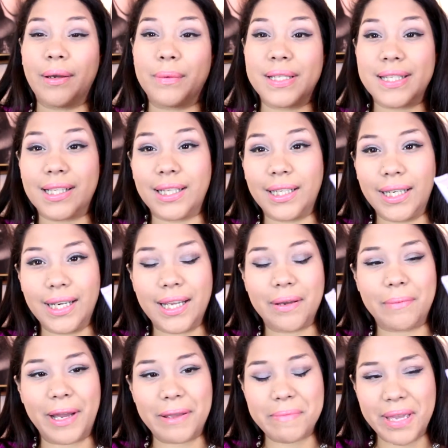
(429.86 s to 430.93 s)
I was cleaning
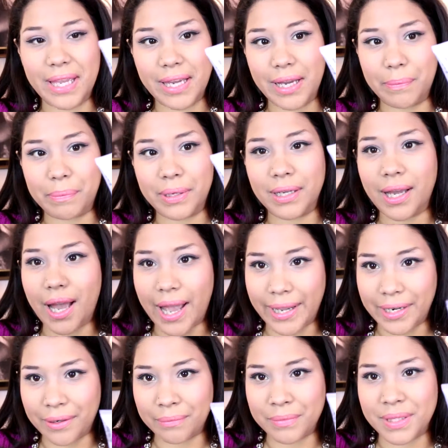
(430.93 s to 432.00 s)
my makeup
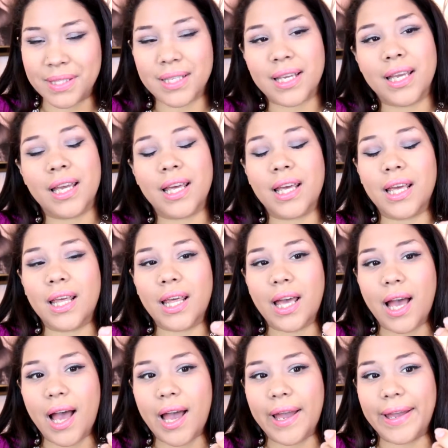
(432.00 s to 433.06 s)
items,
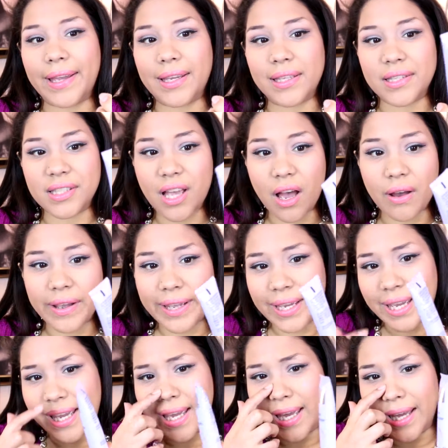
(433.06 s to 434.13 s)
I saw it,
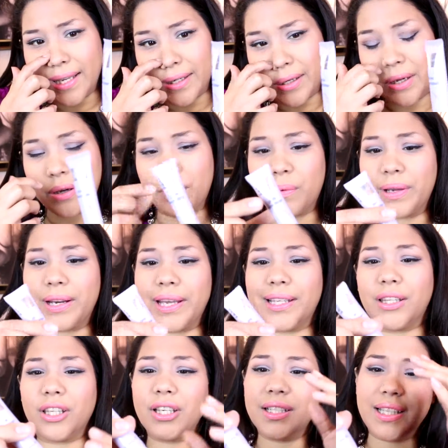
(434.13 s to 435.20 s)
and when I
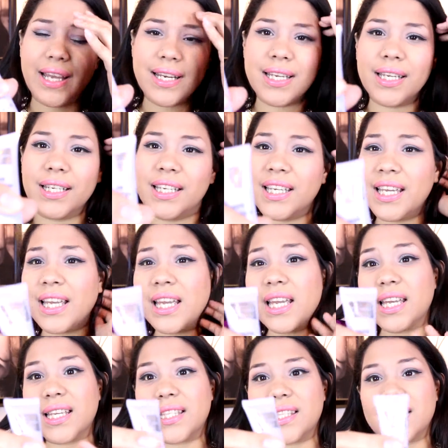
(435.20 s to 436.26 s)
looked at it,
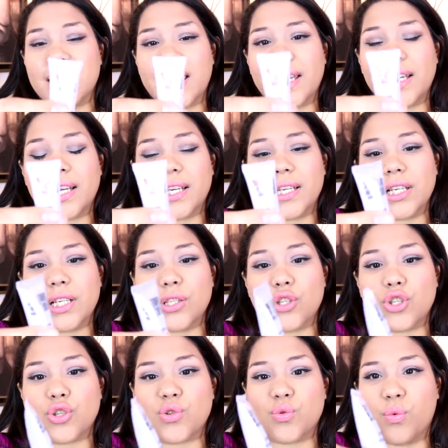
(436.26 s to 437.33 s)
it's like
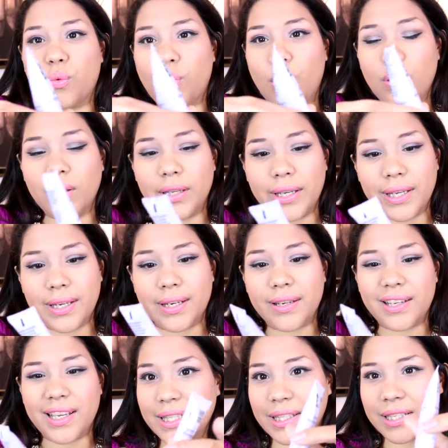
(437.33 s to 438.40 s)
swollen.
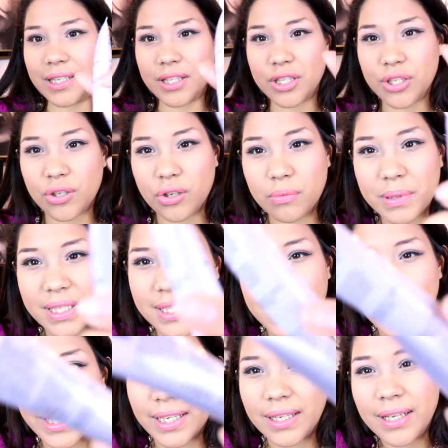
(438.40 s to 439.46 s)
The tube is
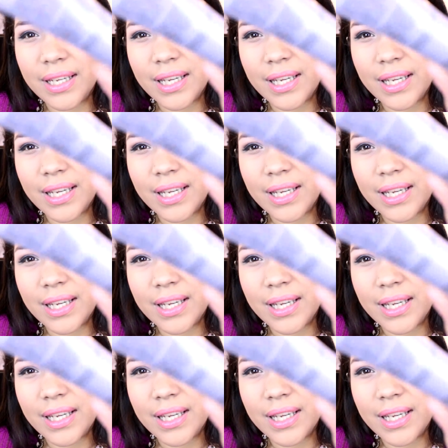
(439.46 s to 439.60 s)
like